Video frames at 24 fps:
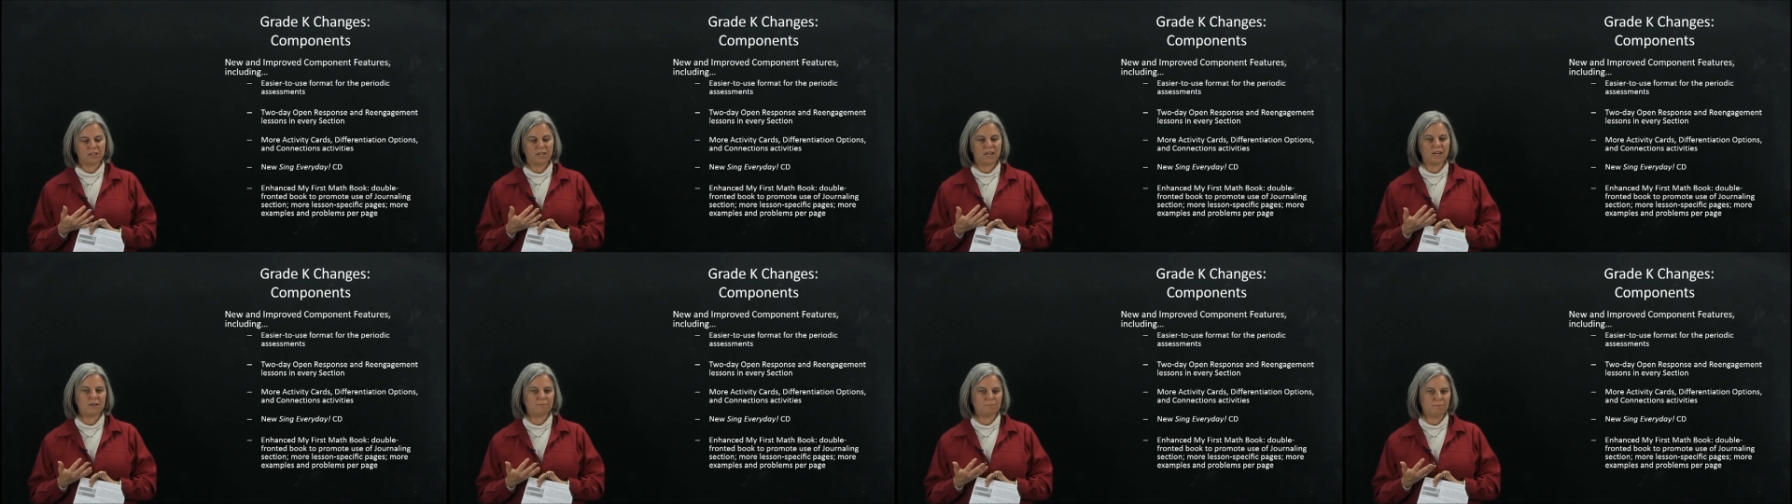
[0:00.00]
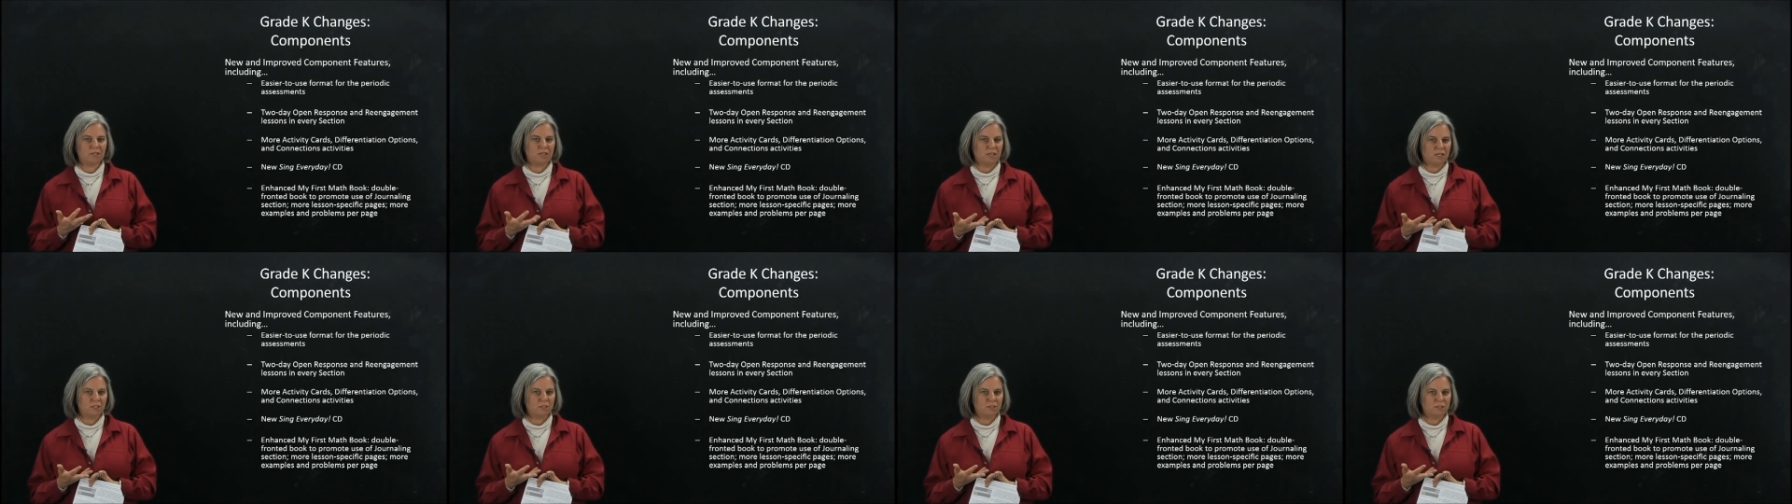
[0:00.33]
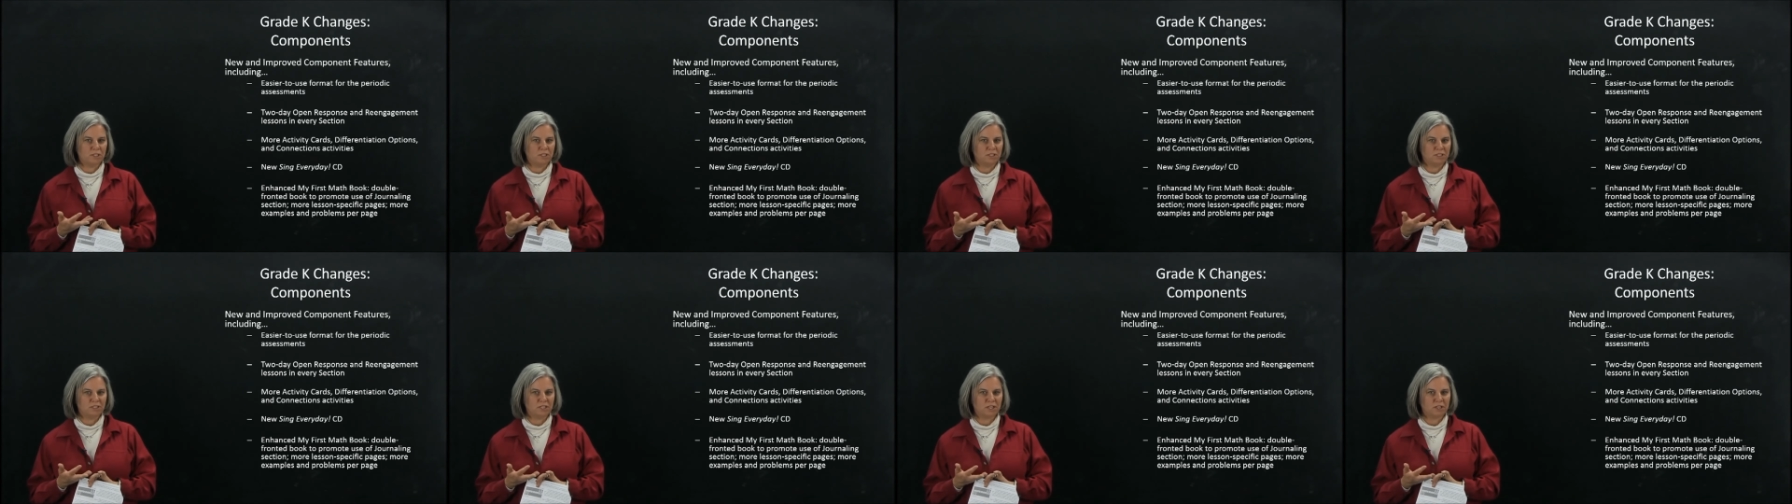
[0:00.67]
That
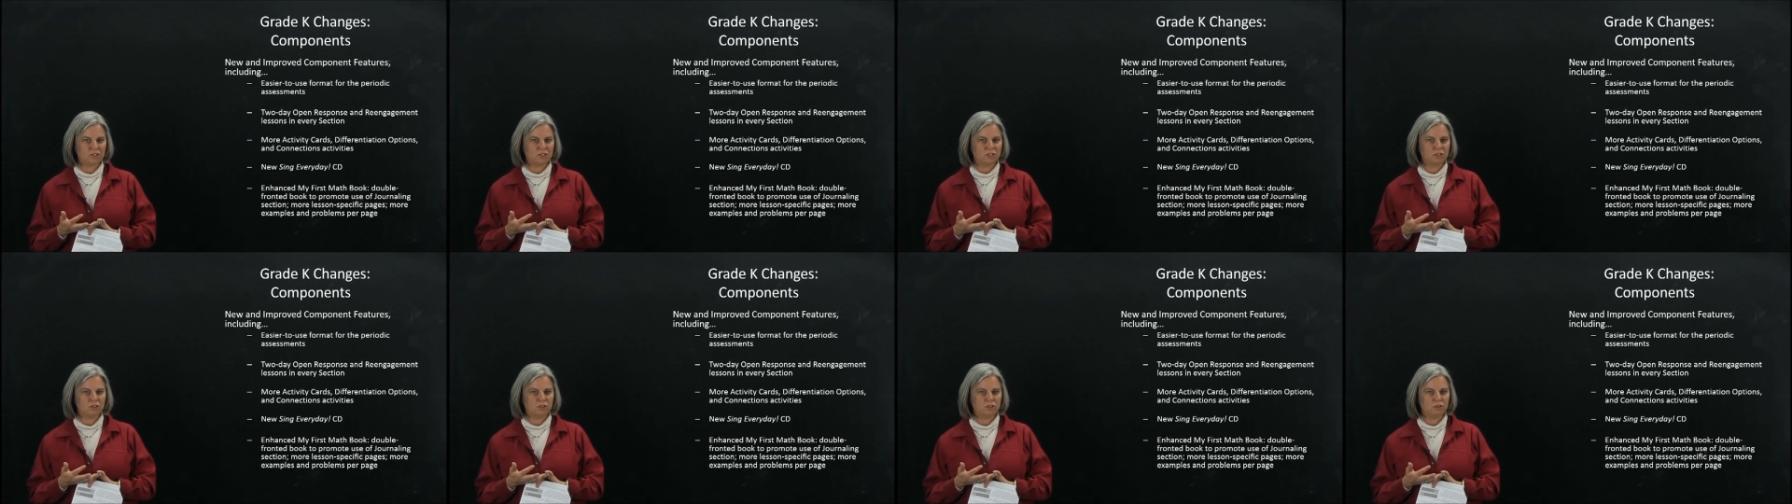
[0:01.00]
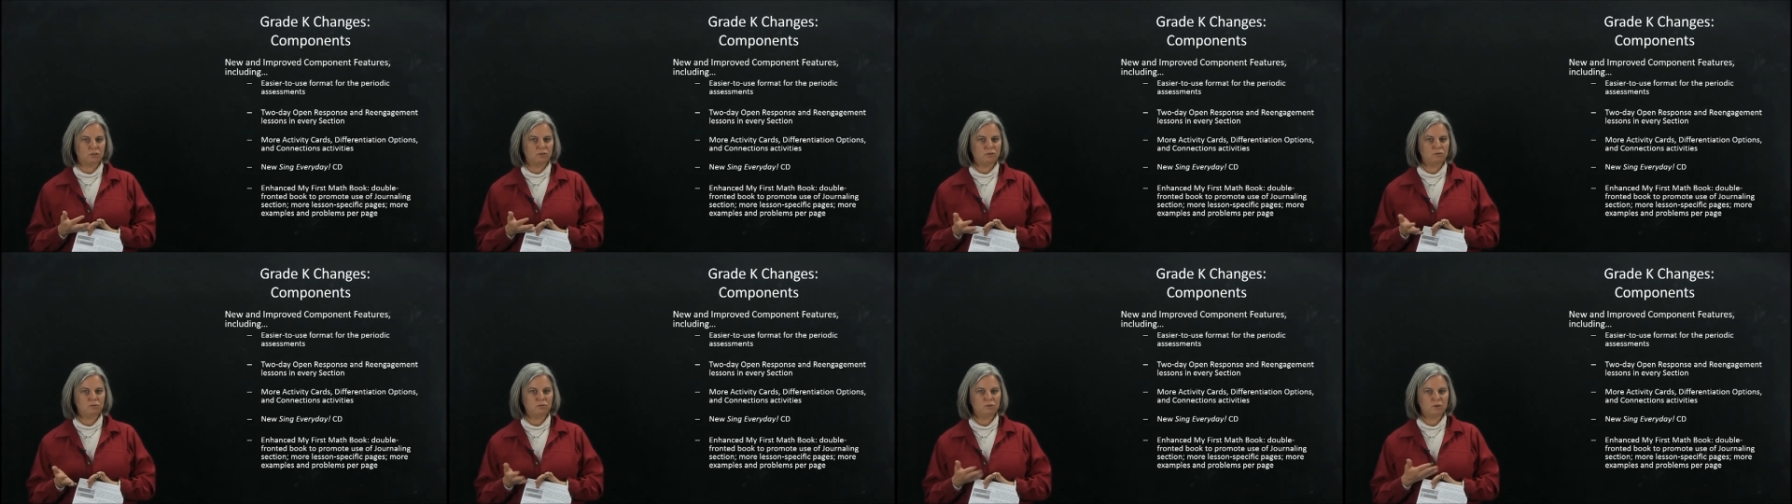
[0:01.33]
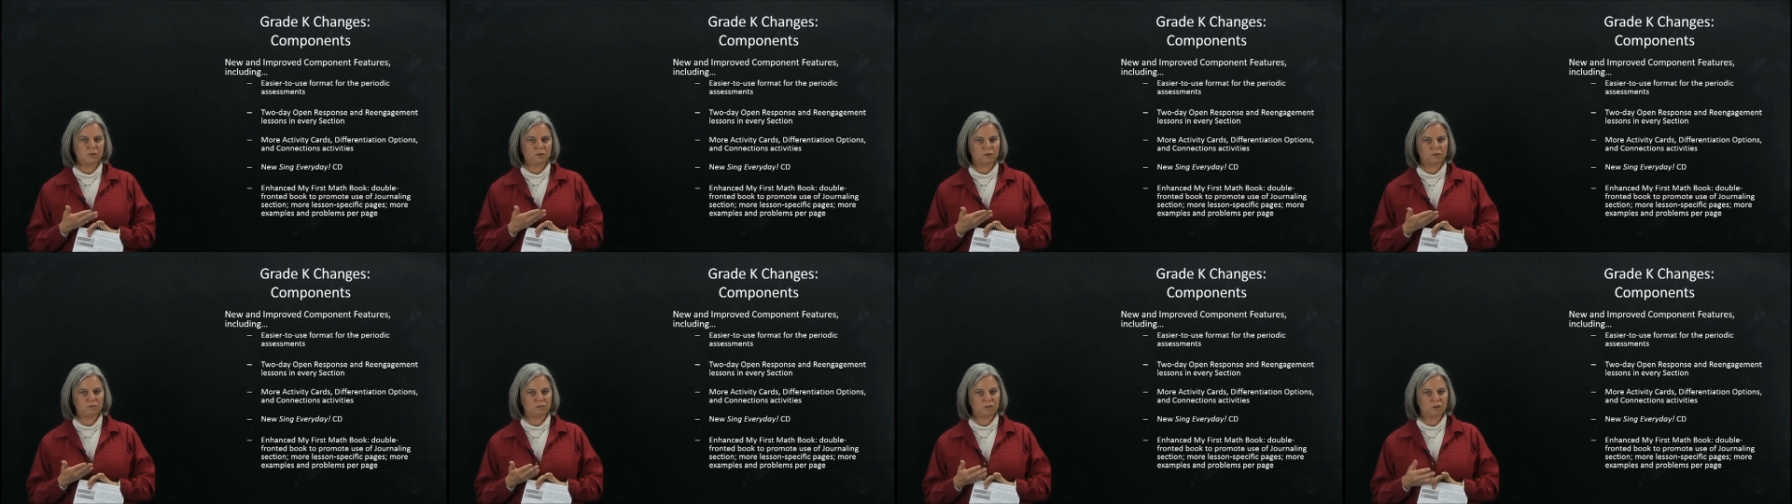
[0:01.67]
begins in section two
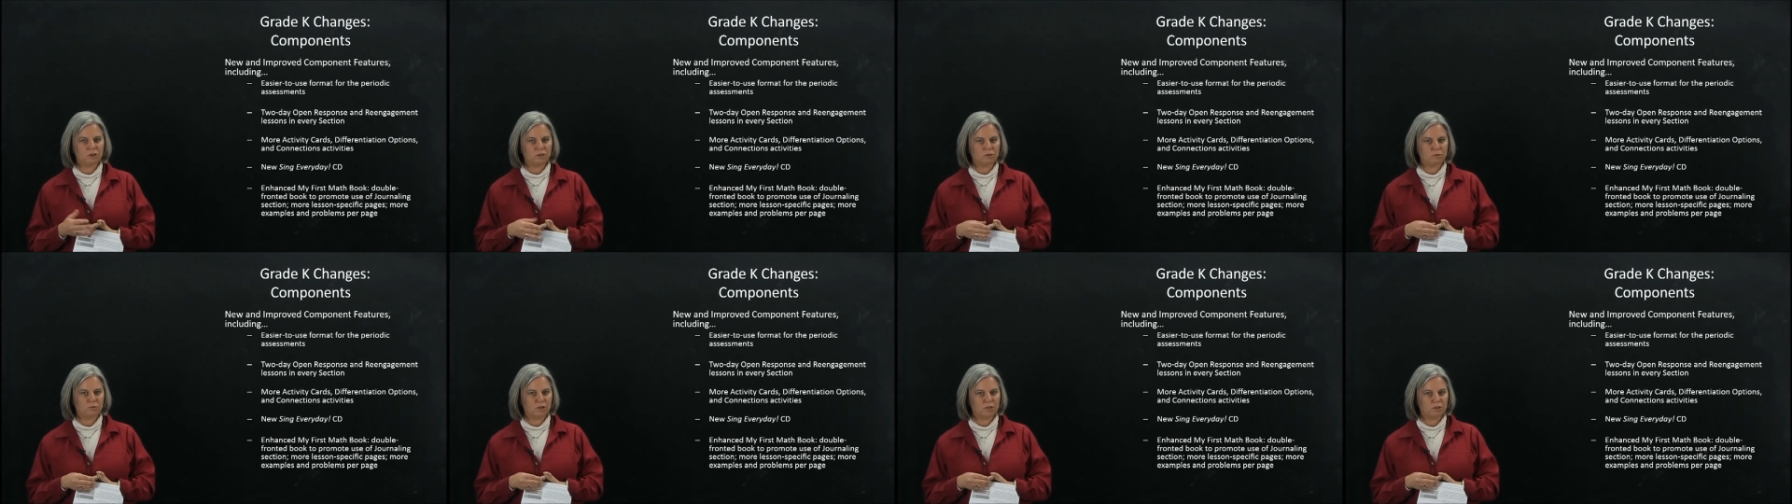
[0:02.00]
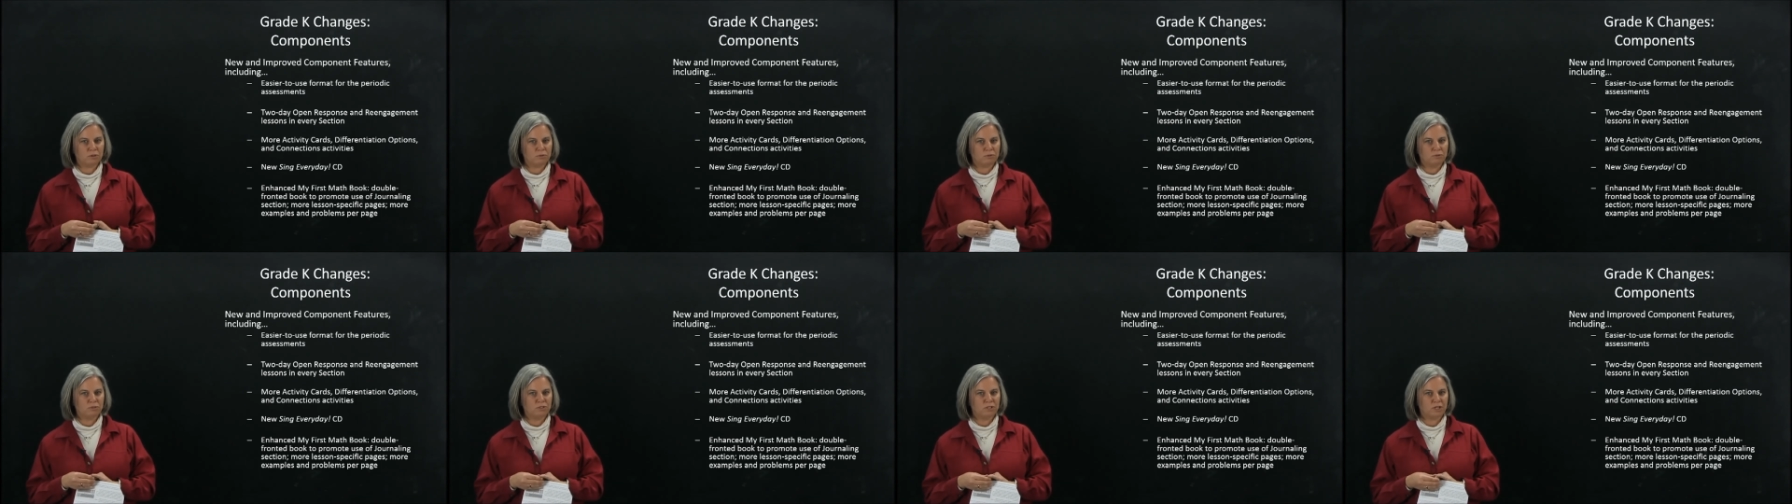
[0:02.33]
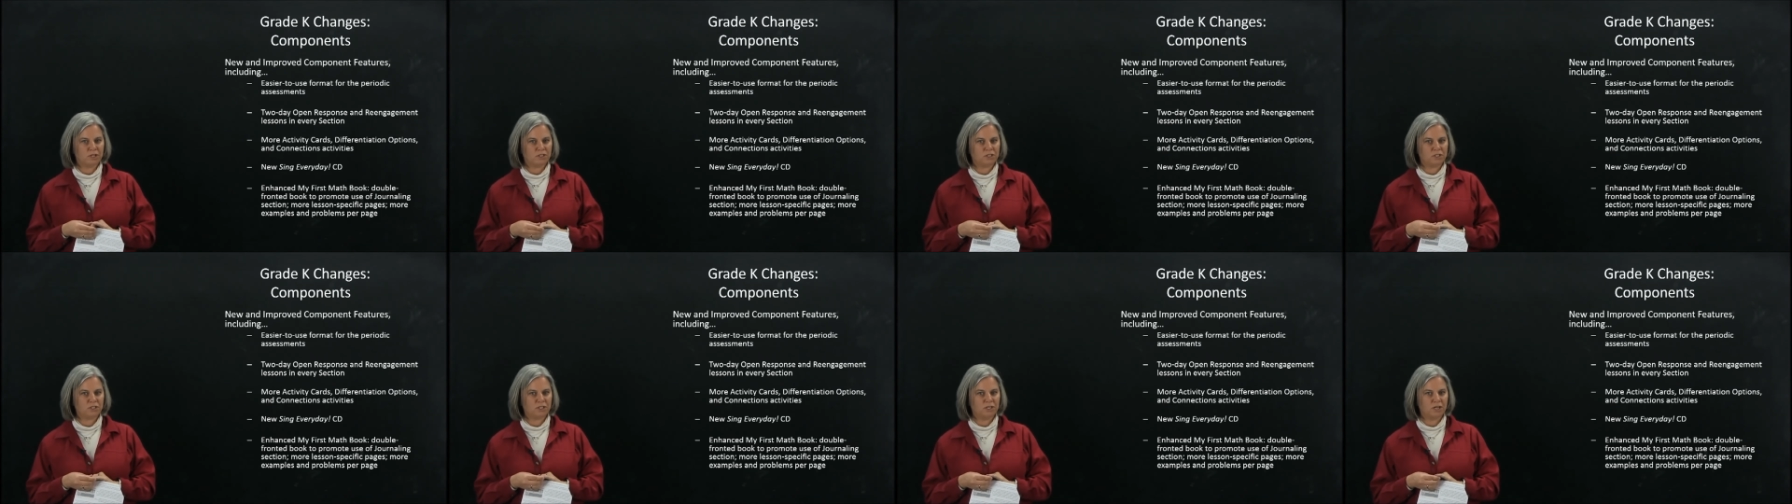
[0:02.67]
and goes all the way through
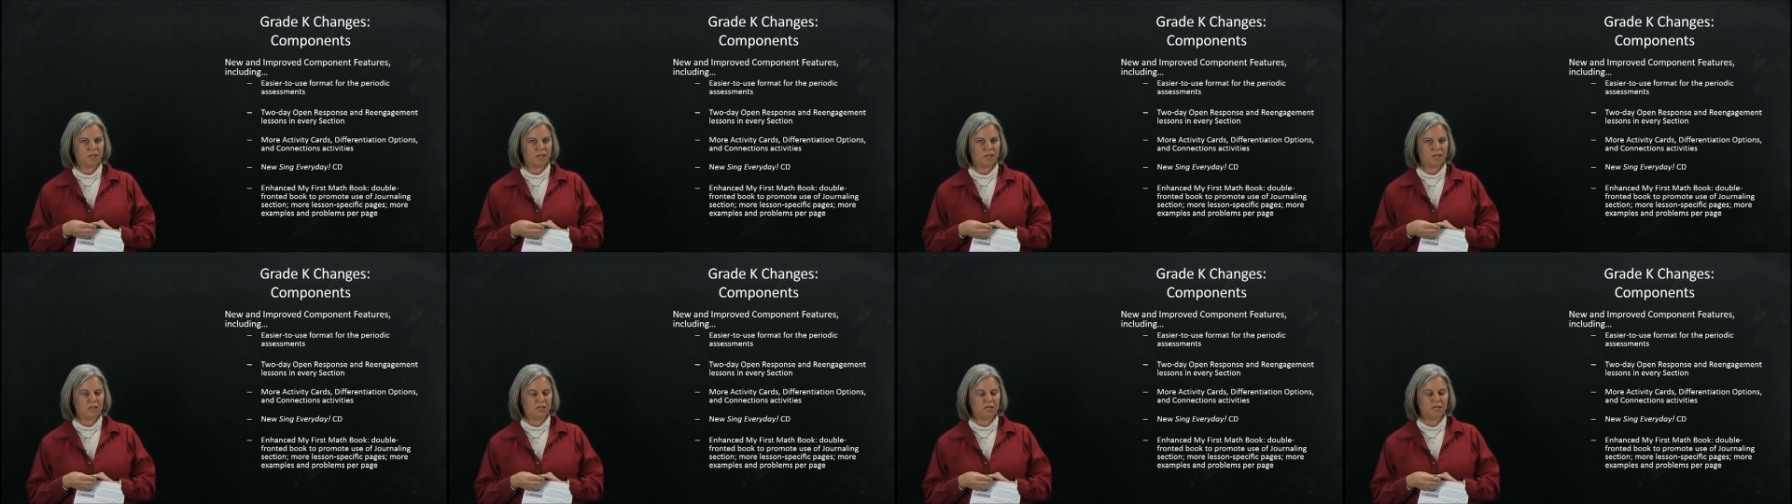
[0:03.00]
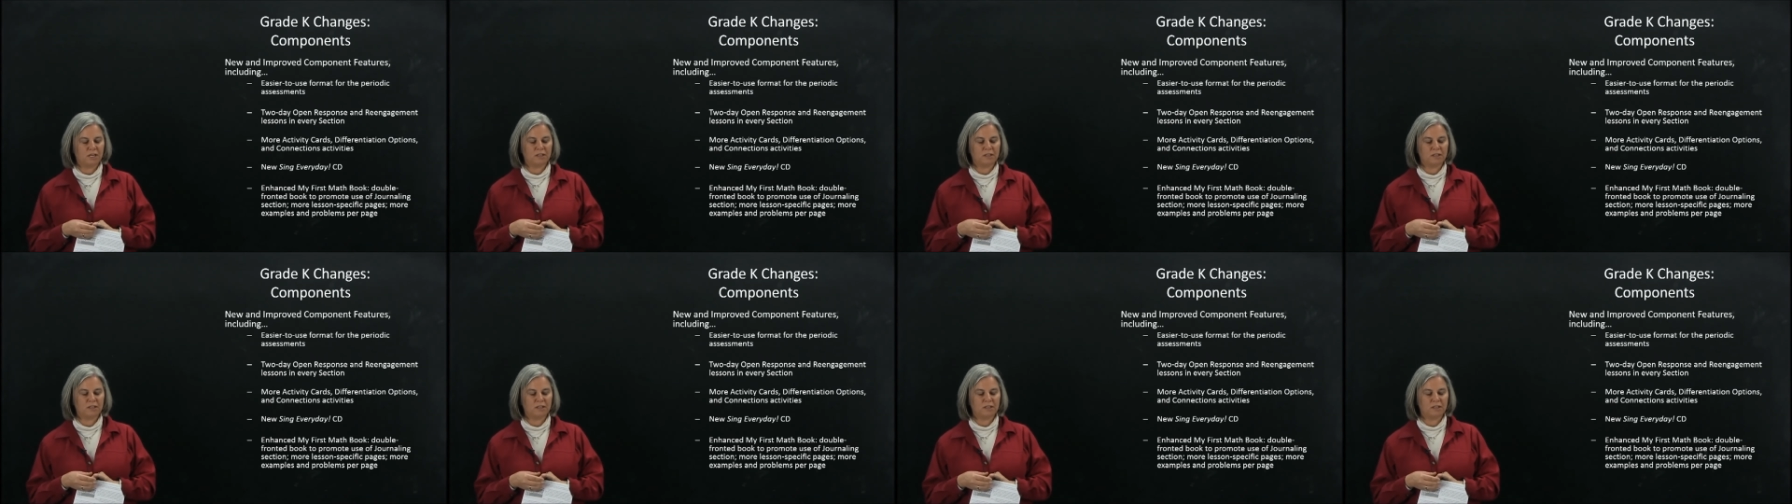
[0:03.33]
section nine.